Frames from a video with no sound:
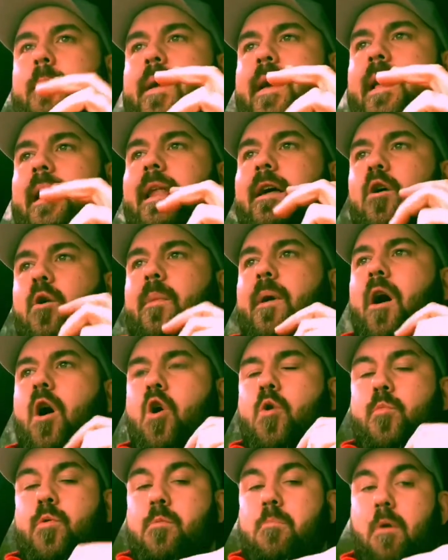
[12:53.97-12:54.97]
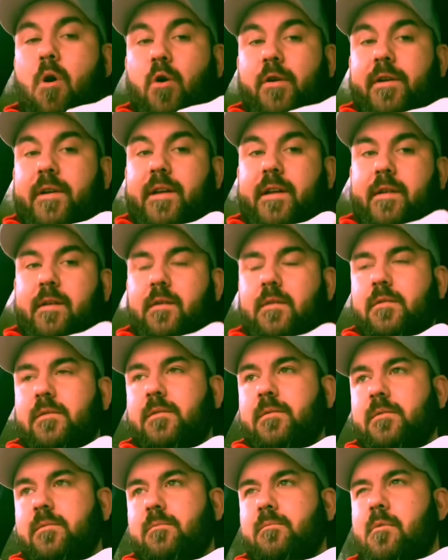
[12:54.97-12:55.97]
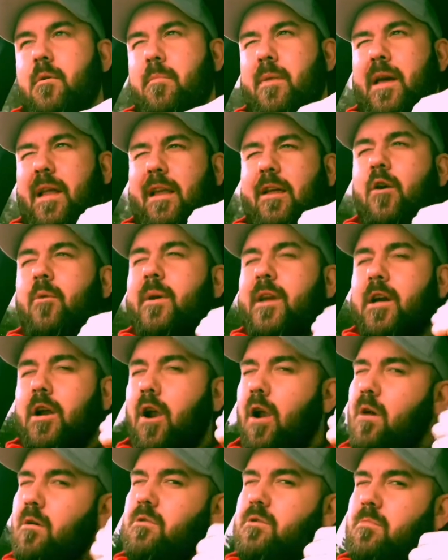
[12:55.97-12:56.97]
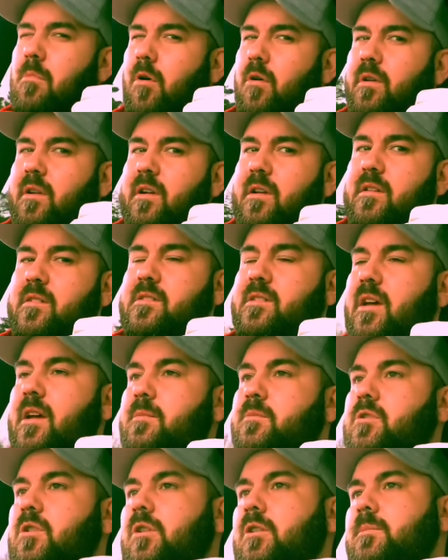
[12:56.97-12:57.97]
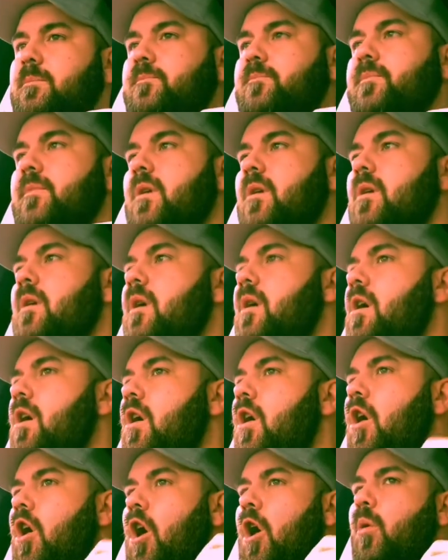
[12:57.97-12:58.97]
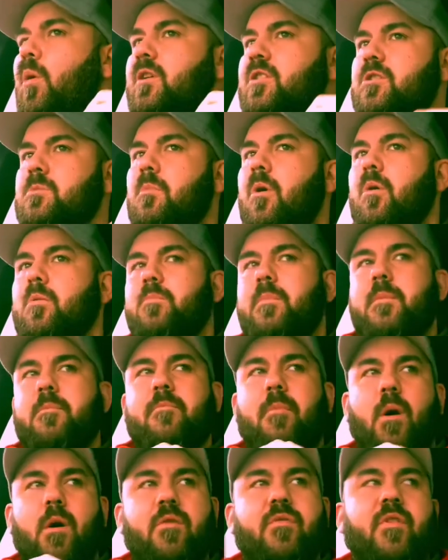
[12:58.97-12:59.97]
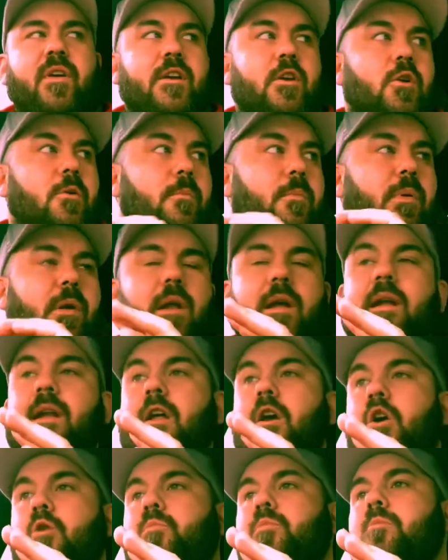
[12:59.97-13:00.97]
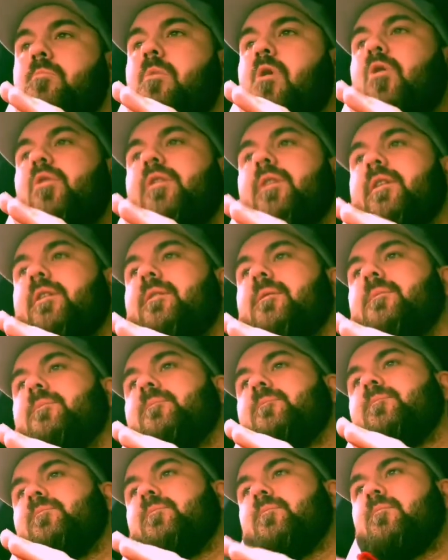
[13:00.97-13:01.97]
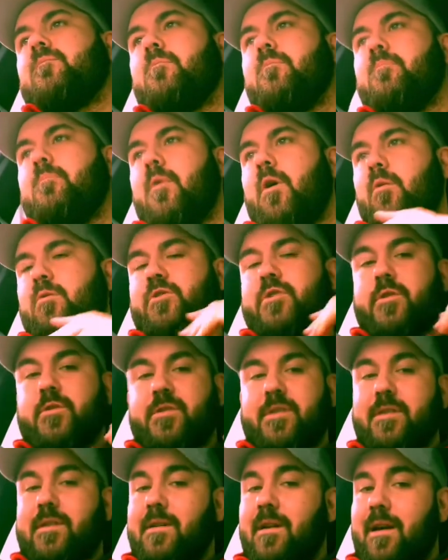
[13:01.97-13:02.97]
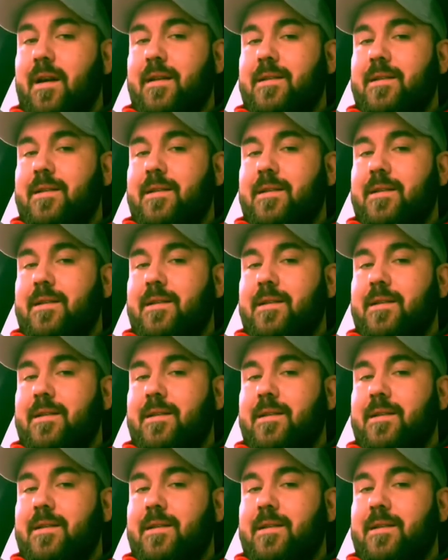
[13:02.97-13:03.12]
open-minded, but be a little bit closed-minded at the same time. I went to my fitting completely open-minded. I was using